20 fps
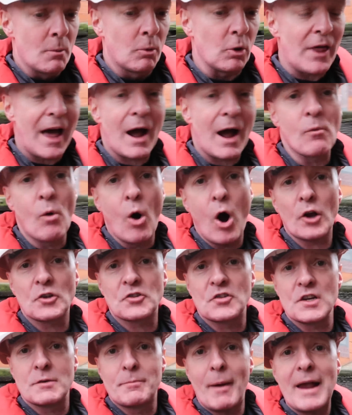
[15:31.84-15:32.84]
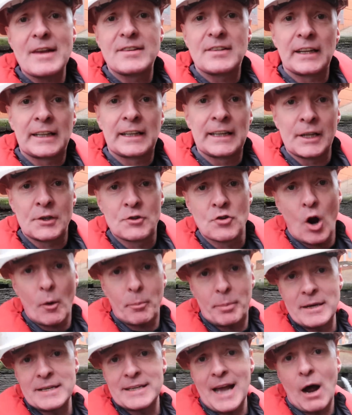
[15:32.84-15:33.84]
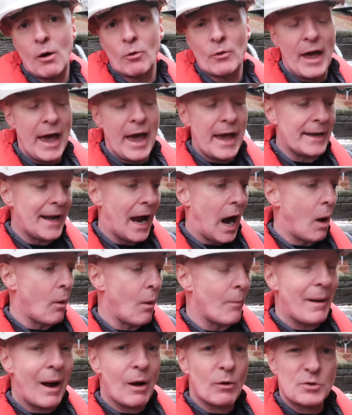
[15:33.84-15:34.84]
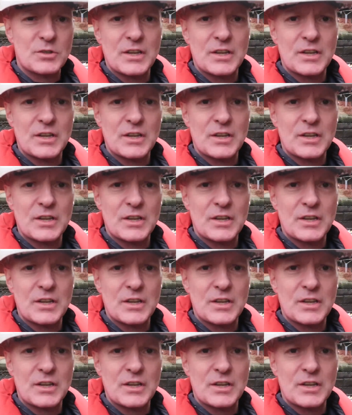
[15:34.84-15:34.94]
Well, that water is basically dropping down there now, about